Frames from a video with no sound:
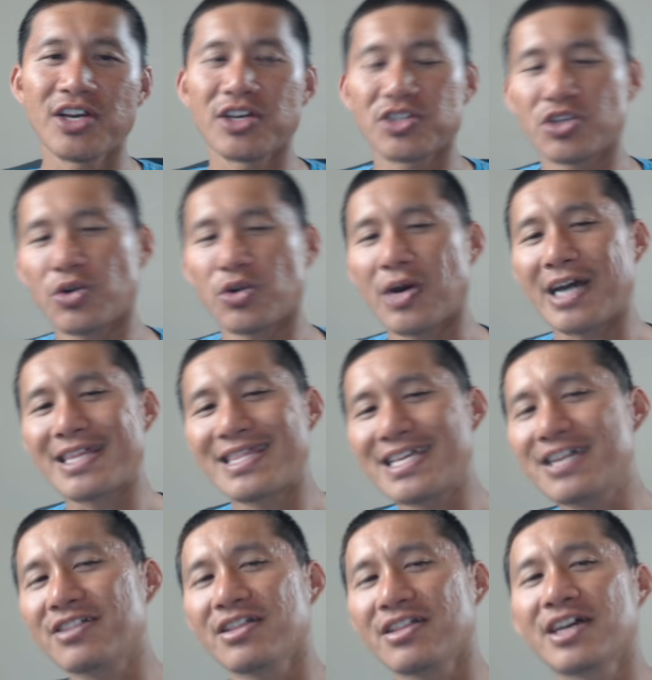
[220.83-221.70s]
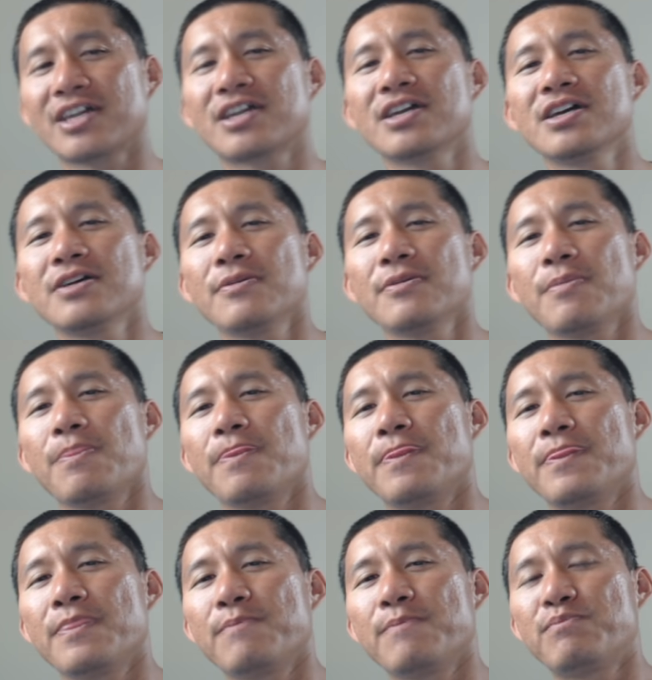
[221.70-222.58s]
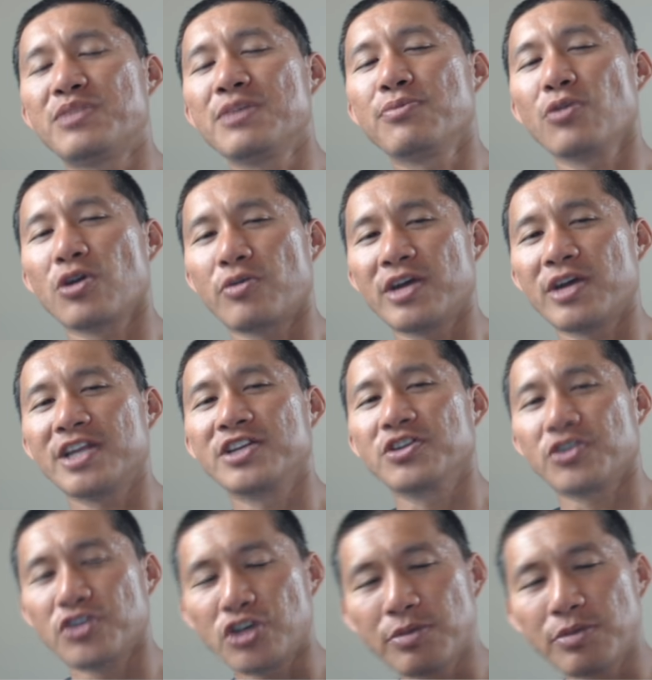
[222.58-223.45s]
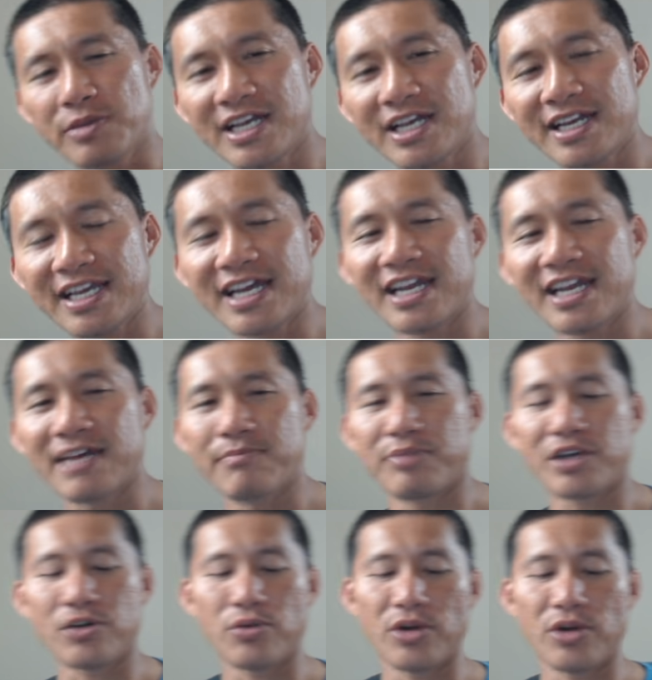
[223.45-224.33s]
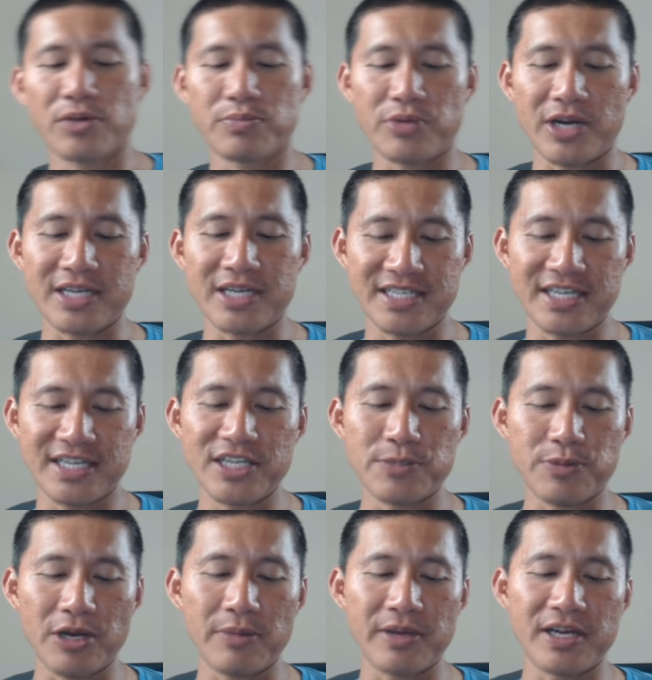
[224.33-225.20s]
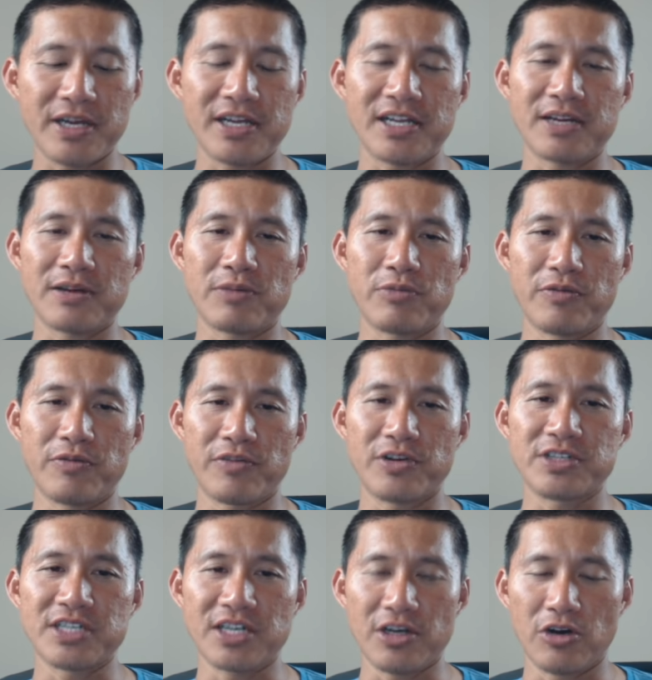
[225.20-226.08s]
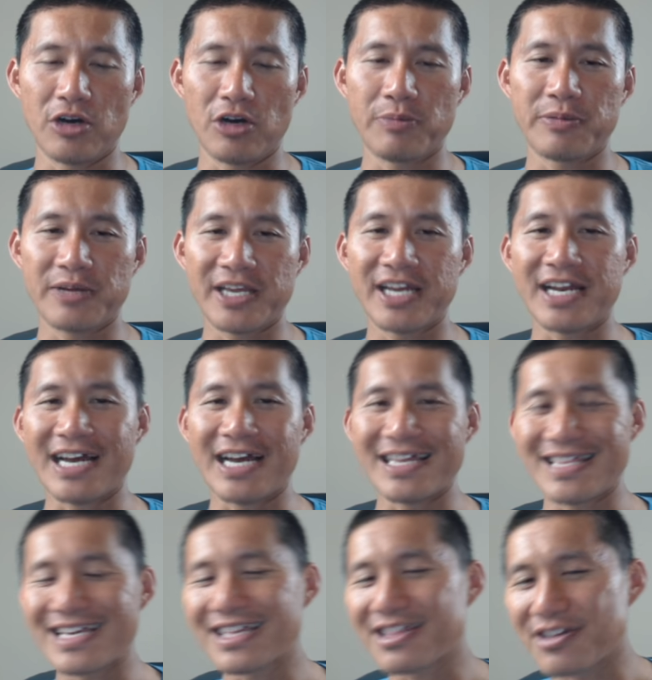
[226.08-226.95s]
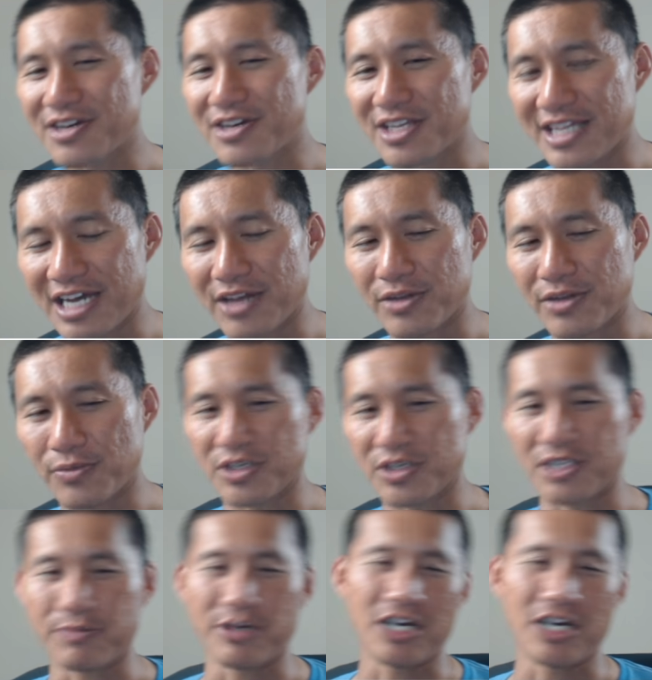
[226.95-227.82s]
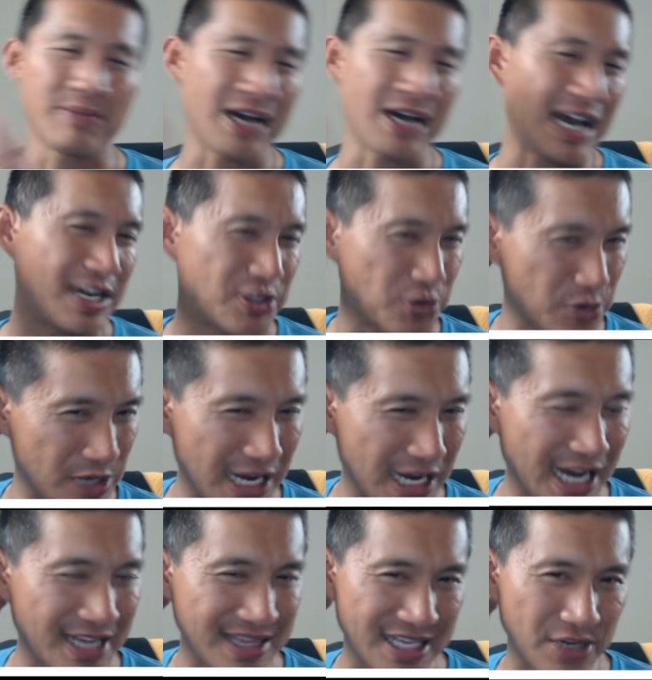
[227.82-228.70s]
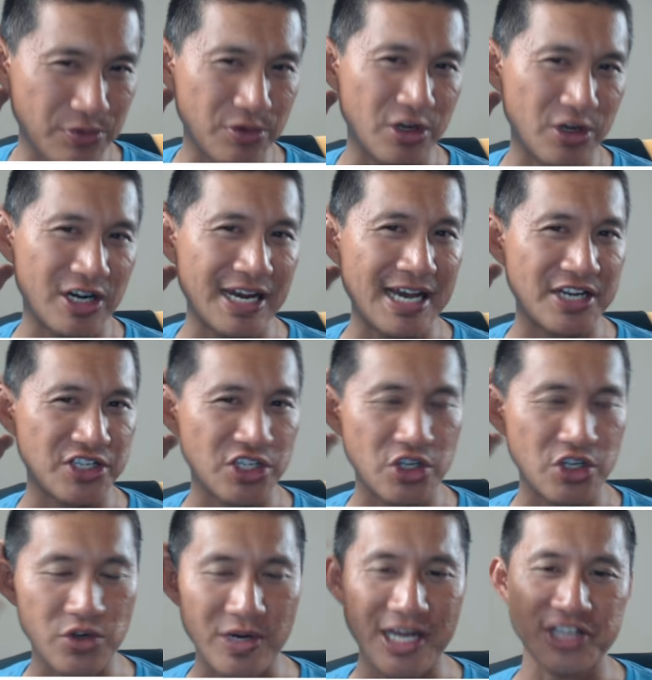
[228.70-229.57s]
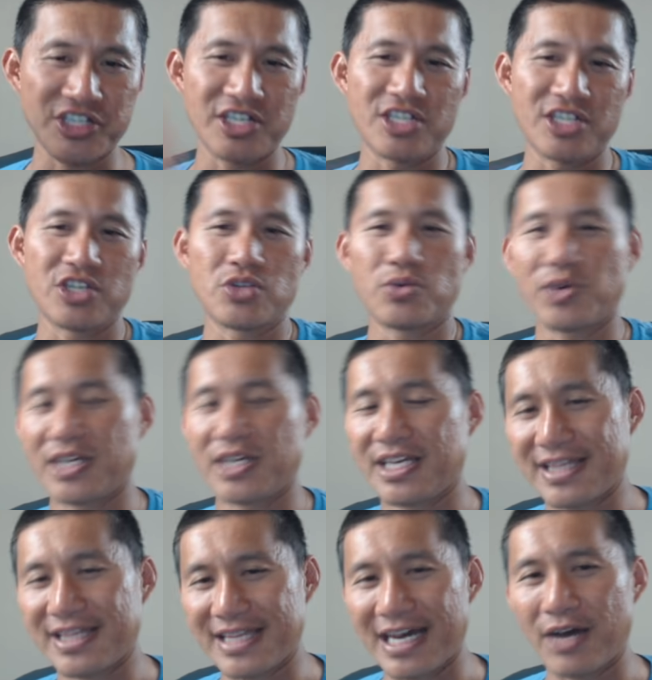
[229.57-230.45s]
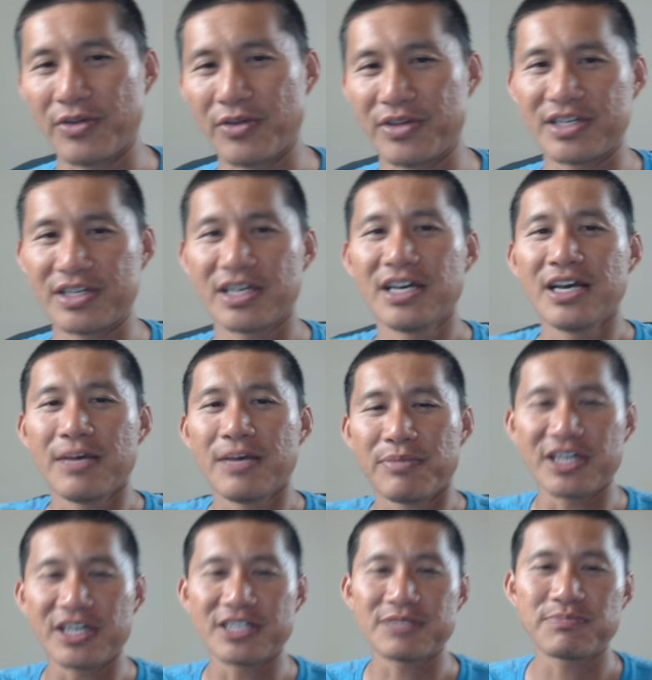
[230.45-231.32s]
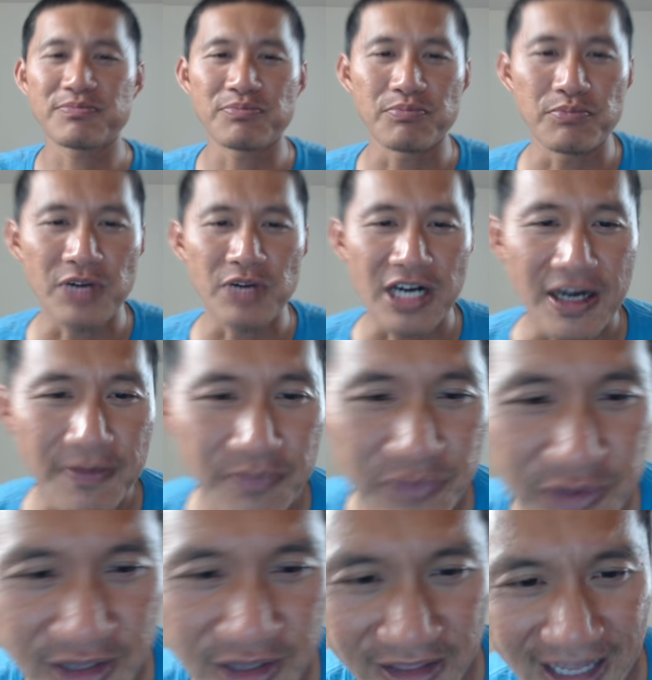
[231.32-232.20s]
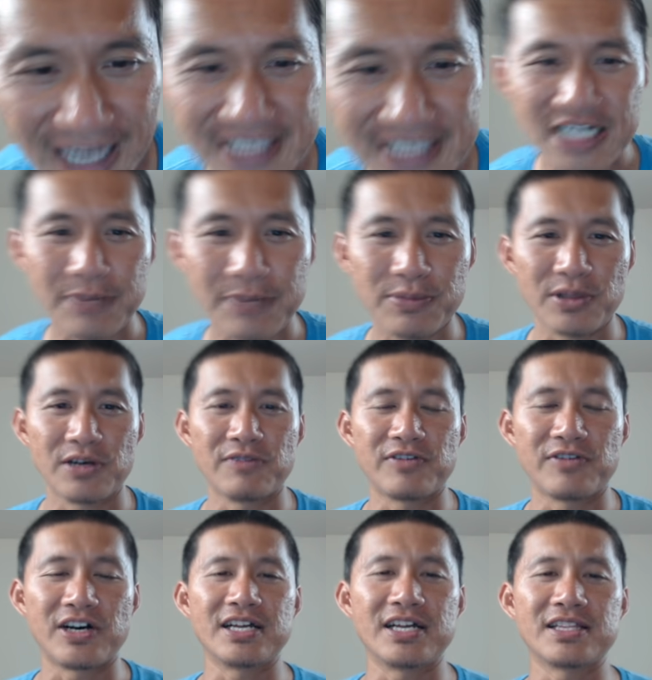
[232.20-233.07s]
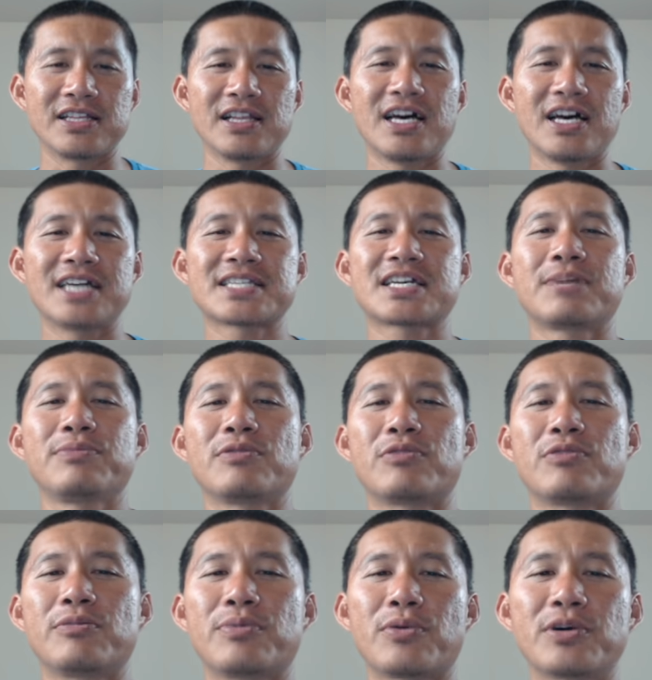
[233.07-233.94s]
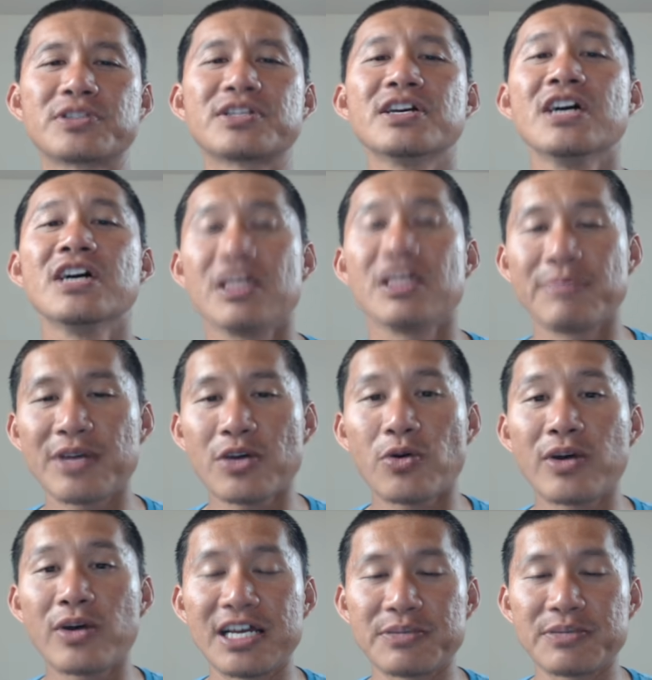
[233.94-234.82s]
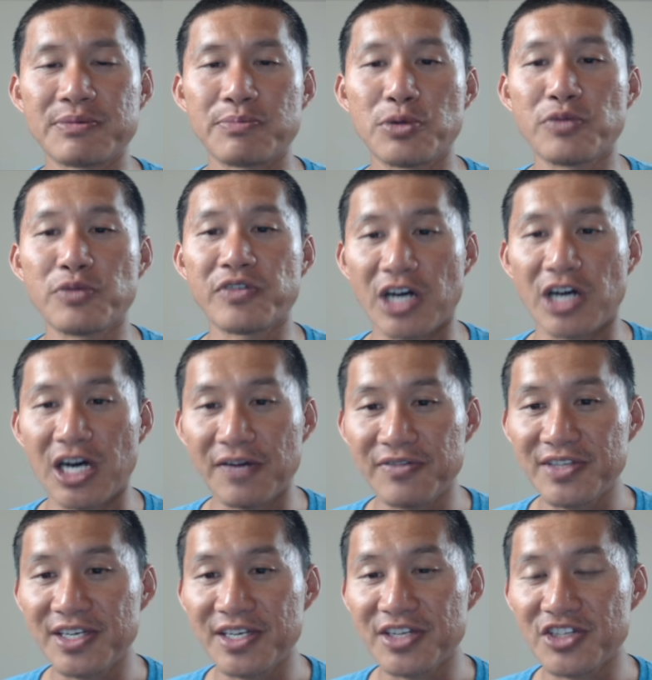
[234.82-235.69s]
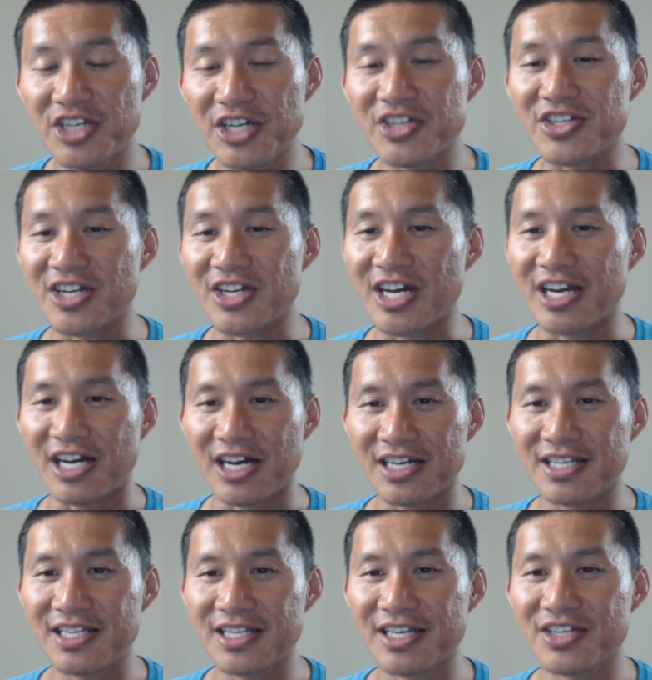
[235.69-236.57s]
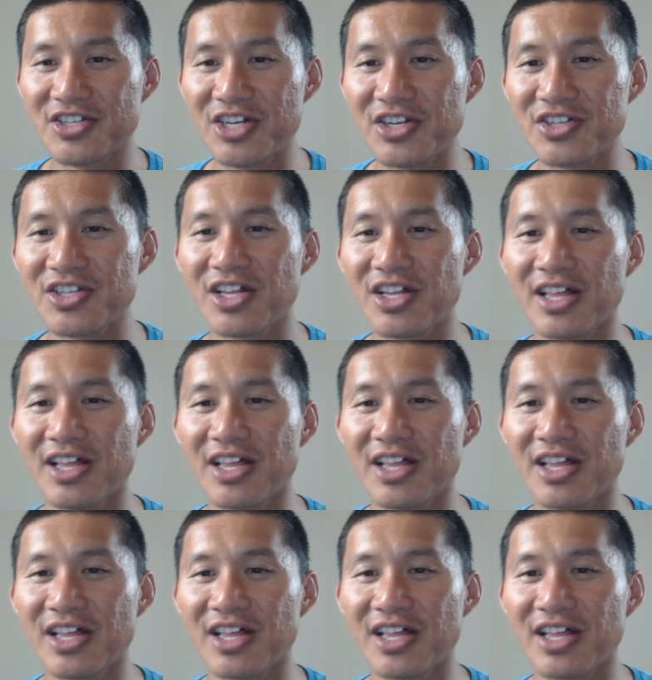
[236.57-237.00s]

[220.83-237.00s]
So I think, like, people are ready to accumulate again, and Bitcoin price is probably going to reverse and go up again. I think 30,000 was the bottom. I do not think we are actually crashing to 20,000 because the last couple of reports, Bitcoin has been moving off the exchanges, not onto the exchanges.